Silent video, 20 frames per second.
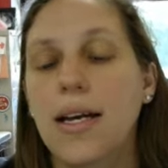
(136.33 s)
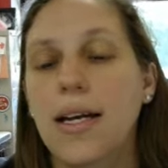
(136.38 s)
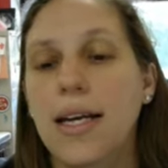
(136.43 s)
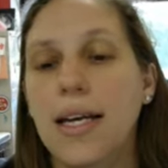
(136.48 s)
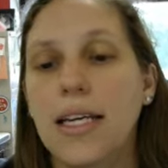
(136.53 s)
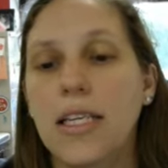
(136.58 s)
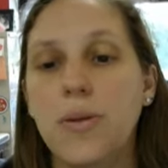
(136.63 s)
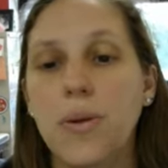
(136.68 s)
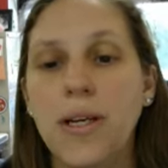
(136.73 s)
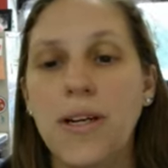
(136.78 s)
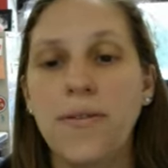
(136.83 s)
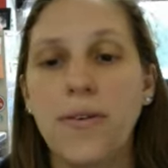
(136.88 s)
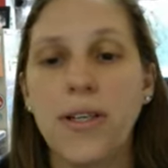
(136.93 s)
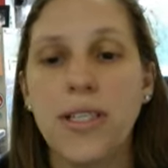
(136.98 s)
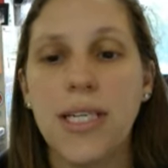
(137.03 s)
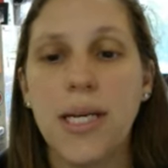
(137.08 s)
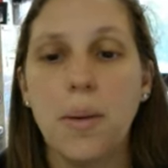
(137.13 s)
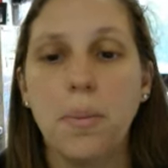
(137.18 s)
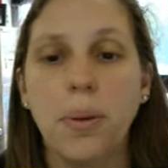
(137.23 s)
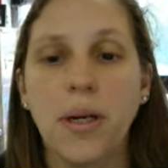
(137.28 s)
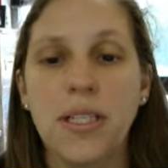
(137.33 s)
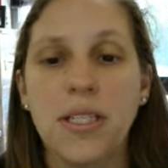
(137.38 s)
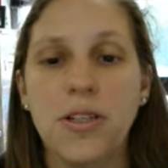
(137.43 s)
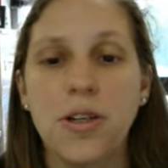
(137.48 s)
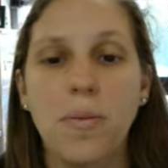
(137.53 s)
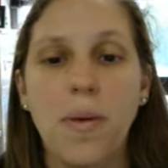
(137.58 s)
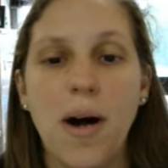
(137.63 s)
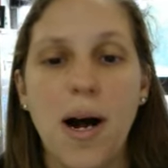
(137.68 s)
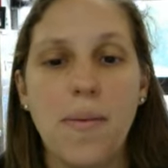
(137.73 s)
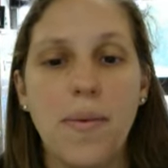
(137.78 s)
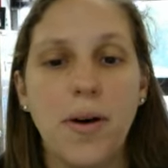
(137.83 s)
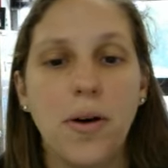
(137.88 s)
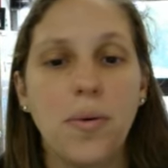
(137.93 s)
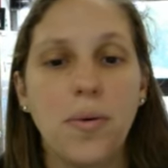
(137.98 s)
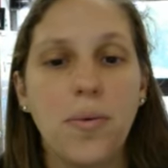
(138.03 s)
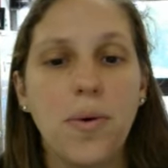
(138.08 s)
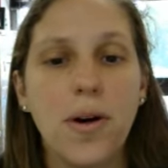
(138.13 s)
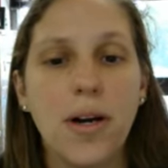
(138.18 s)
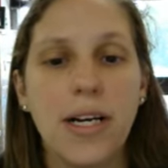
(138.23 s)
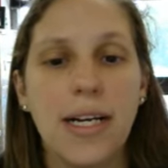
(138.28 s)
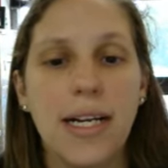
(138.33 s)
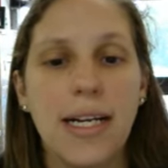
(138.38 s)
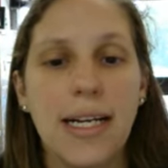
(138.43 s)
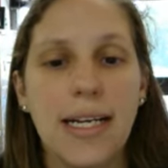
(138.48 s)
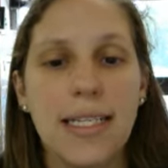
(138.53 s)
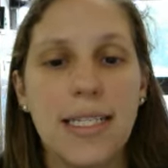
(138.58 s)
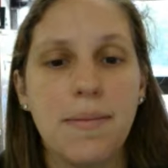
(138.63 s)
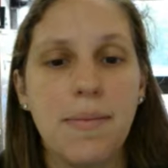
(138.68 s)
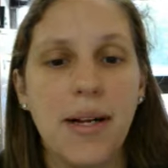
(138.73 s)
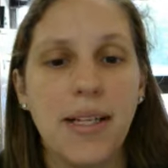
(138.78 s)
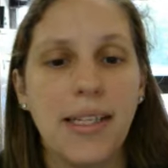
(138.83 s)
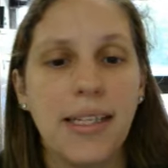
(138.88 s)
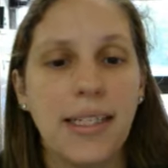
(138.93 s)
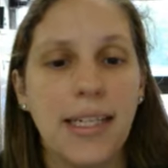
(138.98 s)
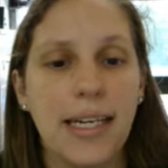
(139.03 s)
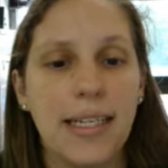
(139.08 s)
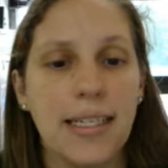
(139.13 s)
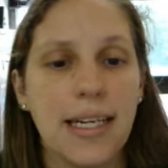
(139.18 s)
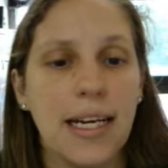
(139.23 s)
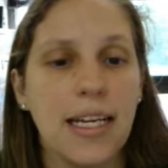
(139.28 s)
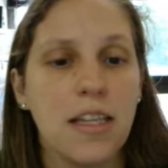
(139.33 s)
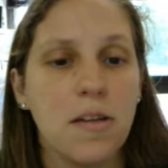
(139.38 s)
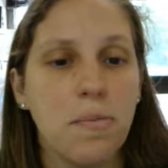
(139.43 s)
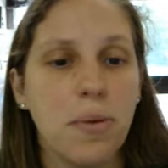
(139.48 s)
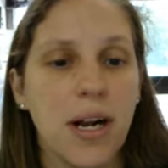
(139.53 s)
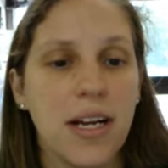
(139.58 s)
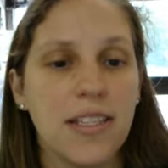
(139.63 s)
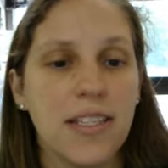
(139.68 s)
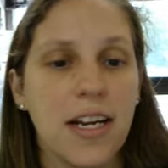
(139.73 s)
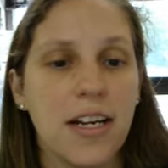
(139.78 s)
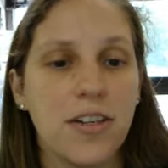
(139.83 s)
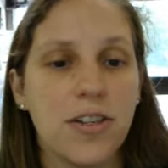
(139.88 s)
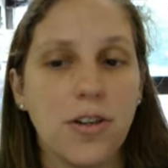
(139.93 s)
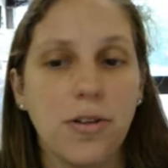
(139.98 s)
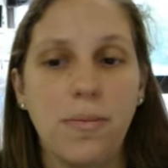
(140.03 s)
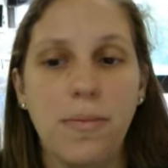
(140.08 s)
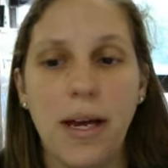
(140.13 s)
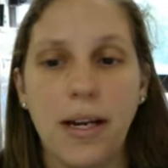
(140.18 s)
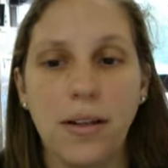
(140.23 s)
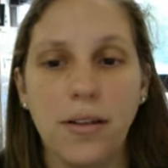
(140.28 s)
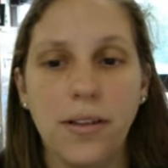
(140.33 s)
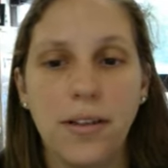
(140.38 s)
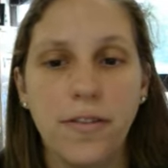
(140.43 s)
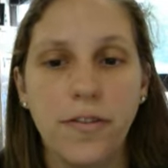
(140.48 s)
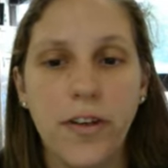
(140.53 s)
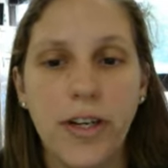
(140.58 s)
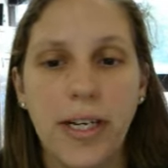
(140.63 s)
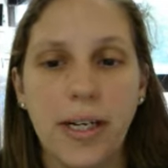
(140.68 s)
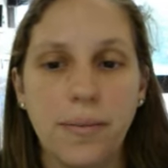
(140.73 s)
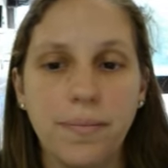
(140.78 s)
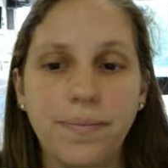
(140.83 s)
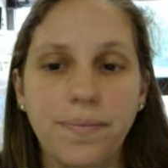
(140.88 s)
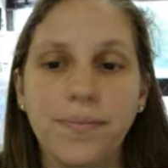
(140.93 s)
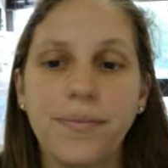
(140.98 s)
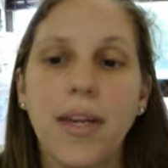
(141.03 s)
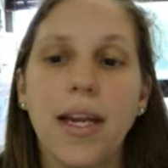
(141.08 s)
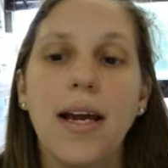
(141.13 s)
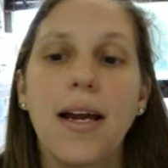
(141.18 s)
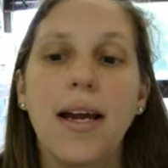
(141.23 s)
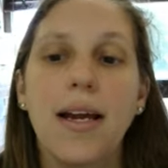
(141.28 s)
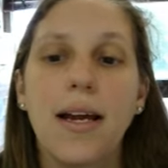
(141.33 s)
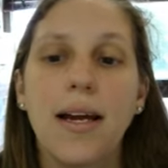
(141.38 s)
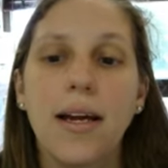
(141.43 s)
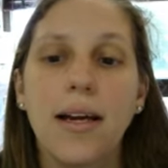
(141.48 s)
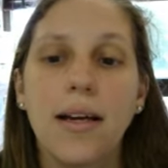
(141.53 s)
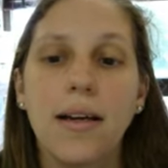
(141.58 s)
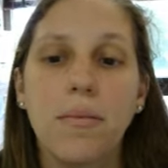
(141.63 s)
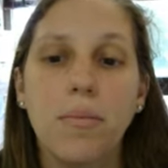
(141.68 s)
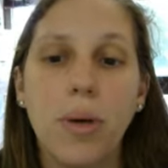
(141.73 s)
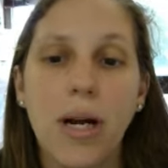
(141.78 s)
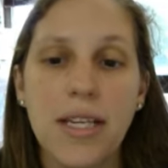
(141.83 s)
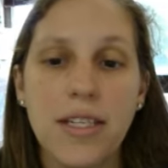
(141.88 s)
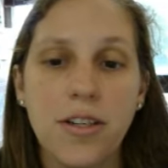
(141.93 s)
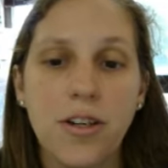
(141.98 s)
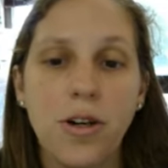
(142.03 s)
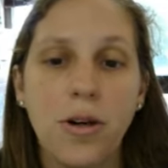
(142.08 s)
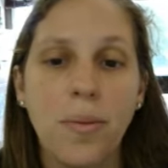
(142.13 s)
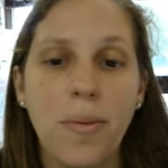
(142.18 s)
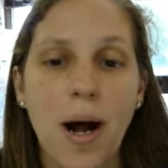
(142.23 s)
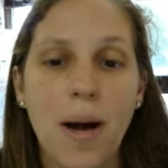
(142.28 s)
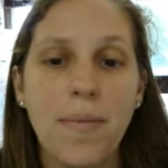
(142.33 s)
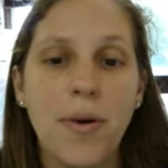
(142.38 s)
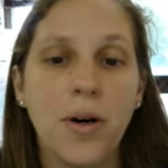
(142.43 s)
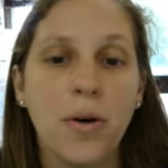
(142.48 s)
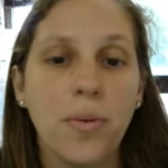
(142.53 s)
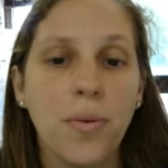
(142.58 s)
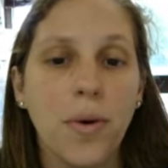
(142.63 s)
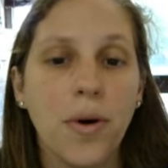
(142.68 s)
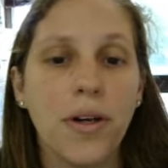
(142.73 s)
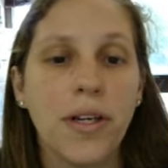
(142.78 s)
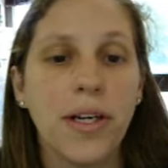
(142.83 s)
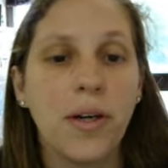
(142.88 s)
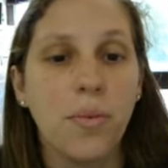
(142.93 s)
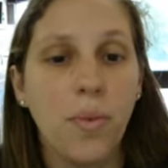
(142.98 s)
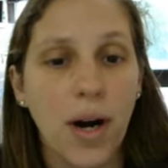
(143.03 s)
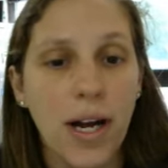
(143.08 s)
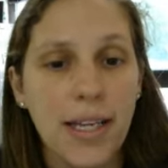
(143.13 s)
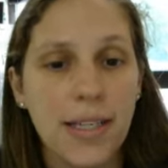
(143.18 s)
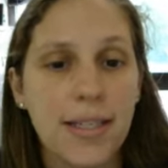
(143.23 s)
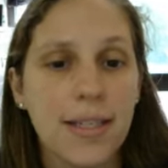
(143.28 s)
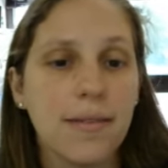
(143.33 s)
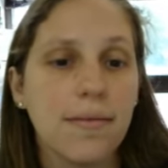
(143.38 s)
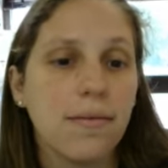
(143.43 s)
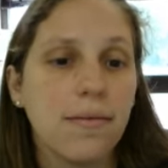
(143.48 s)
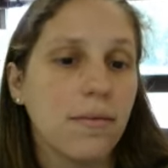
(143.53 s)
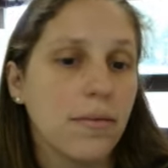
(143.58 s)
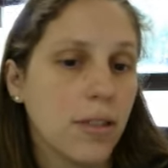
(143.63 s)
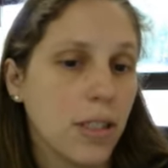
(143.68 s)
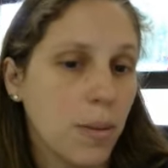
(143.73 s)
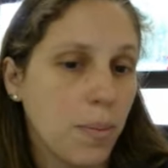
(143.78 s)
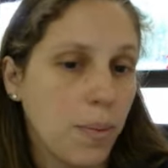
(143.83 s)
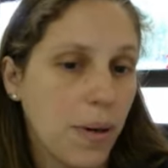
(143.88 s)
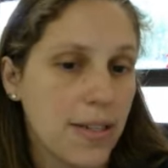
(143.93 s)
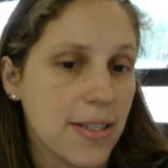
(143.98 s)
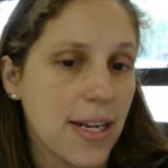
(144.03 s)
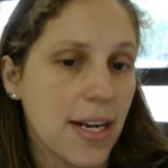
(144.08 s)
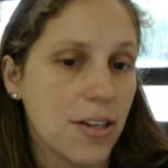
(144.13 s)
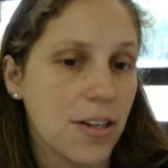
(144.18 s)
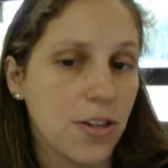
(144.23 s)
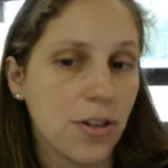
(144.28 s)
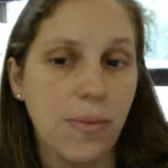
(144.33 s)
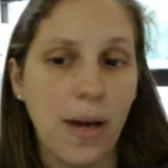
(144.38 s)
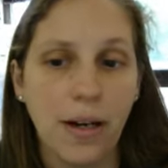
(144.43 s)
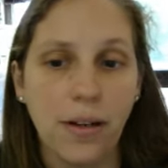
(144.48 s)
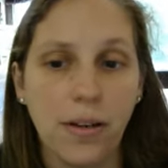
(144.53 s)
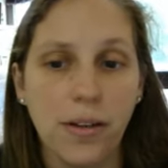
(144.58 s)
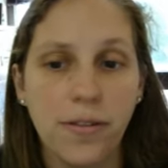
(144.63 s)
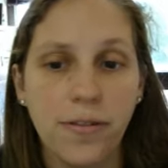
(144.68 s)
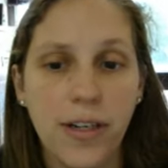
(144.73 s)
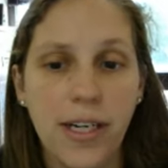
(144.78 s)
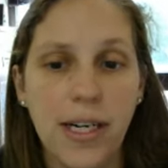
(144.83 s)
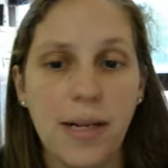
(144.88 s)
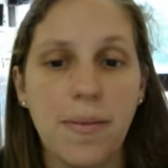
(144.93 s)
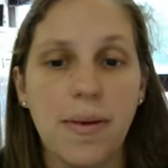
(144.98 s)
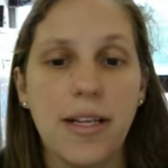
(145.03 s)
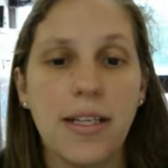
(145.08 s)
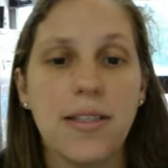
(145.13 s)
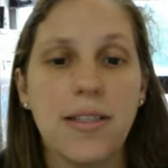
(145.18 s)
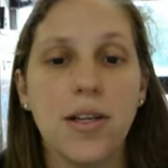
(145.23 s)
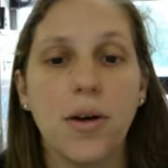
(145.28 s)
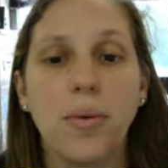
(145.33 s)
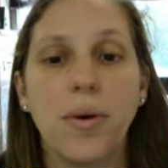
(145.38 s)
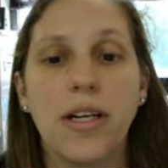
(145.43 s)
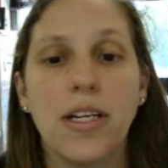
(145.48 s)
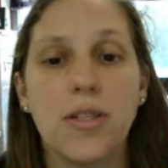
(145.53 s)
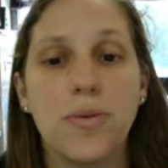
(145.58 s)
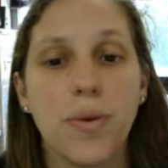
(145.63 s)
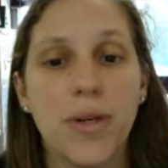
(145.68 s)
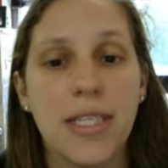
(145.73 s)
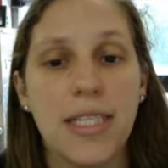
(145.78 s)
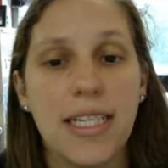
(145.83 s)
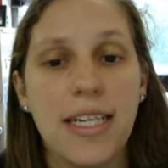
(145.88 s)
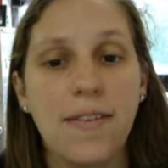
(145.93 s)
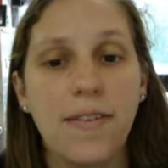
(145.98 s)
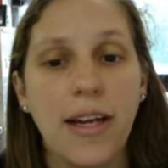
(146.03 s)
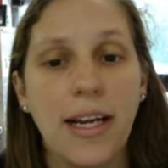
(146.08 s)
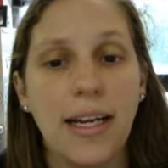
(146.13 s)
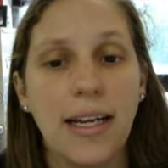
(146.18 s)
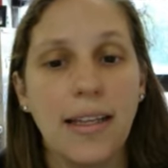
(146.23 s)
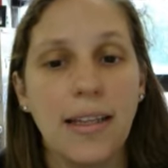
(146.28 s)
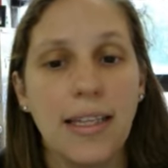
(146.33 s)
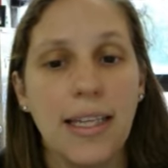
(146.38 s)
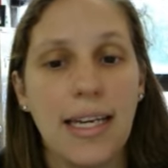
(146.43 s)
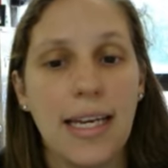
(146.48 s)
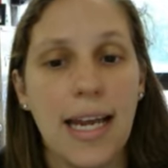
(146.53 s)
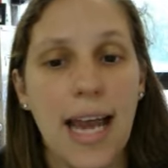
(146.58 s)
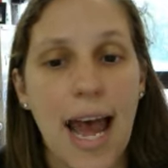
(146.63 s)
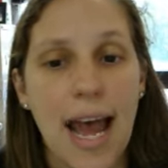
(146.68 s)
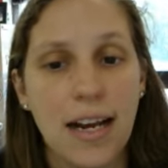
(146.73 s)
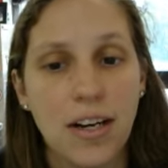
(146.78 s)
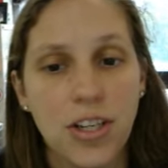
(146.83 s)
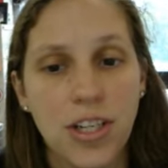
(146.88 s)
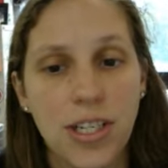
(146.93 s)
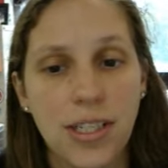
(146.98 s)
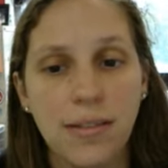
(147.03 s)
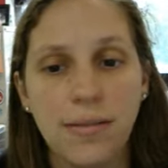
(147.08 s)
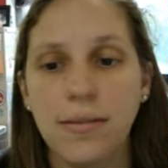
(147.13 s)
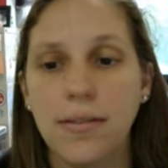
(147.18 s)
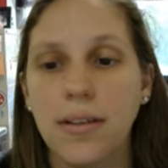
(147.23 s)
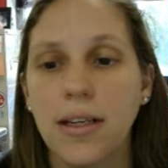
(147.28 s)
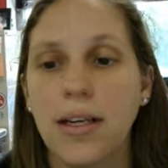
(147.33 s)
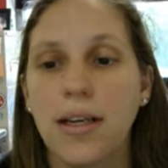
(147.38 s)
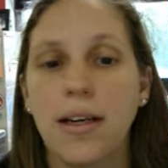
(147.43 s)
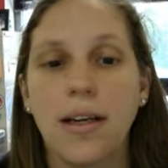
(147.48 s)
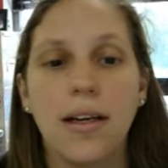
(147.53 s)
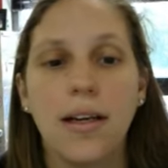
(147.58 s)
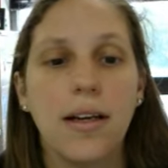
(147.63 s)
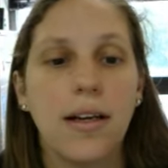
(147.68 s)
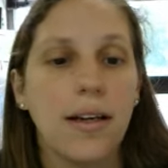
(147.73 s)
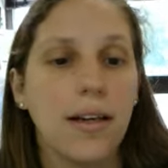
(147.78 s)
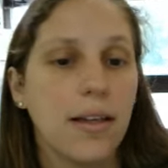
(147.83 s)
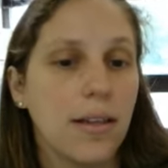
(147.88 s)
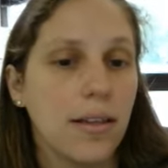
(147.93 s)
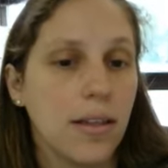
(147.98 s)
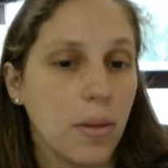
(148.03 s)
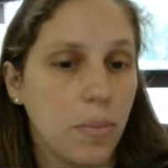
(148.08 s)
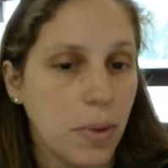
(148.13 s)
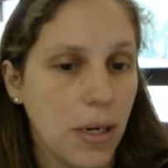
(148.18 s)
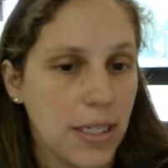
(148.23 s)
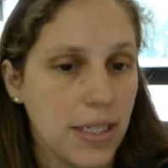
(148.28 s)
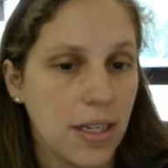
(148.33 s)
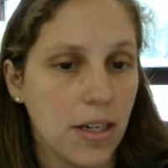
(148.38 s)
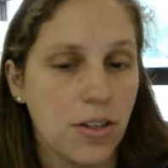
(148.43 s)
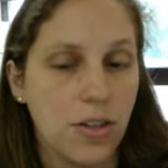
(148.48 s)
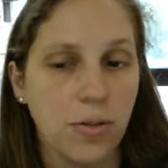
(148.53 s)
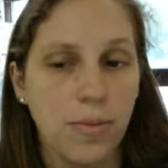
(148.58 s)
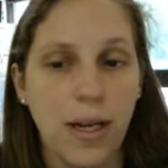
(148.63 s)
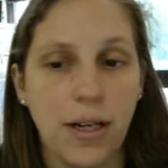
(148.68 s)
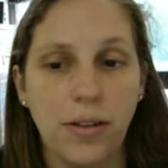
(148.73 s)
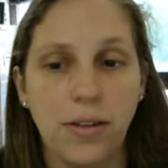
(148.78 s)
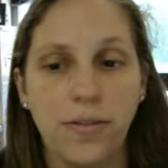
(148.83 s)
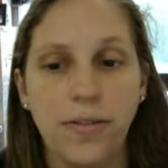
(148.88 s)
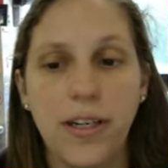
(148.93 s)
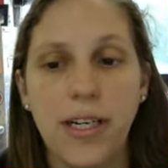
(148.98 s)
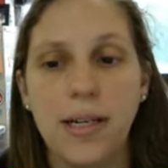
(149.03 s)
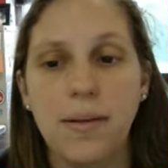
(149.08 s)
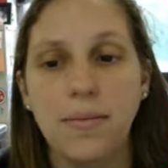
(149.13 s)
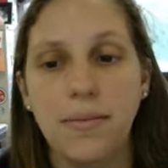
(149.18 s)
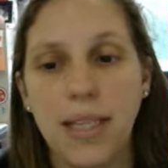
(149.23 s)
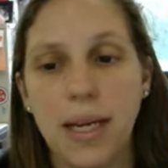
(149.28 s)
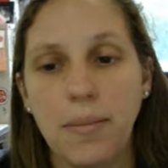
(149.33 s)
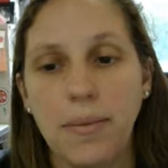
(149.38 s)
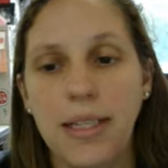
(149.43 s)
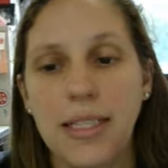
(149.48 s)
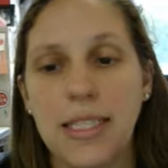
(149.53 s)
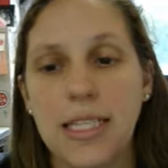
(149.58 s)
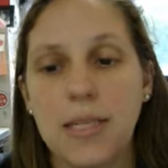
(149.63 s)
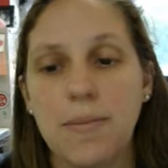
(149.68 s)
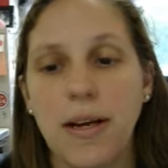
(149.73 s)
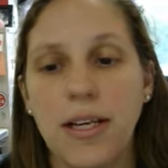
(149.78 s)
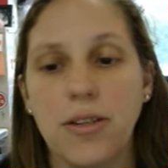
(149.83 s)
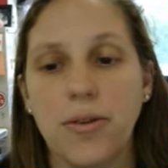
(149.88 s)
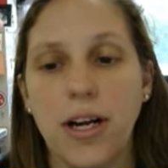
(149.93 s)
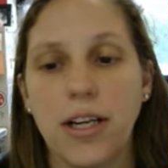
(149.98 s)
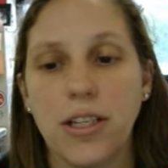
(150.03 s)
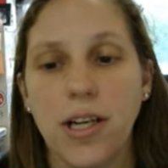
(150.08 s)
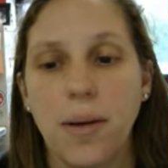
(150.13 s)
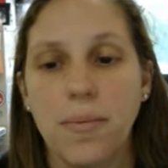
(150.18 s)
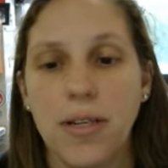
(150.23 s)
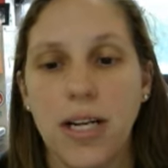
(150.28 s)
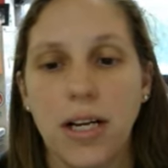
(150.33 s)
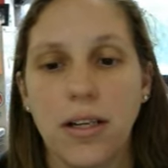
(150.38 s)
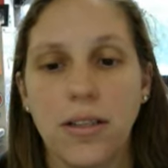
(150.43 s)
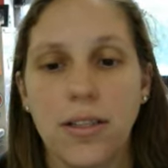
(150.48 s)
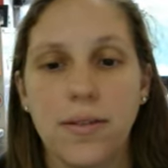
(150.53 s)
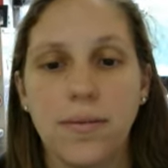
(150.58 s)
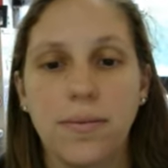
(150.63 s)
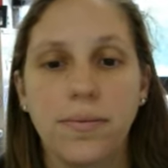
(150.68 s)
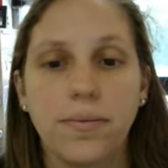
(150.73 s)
In 2014, President Obama awarded Isabel Allende the Presidential Medal of Freedom. President Obama awarded what? The Presidential Medal of Freedom. So what is receiving the action? The Presidential Medal of Freedom. That means it's my direct object.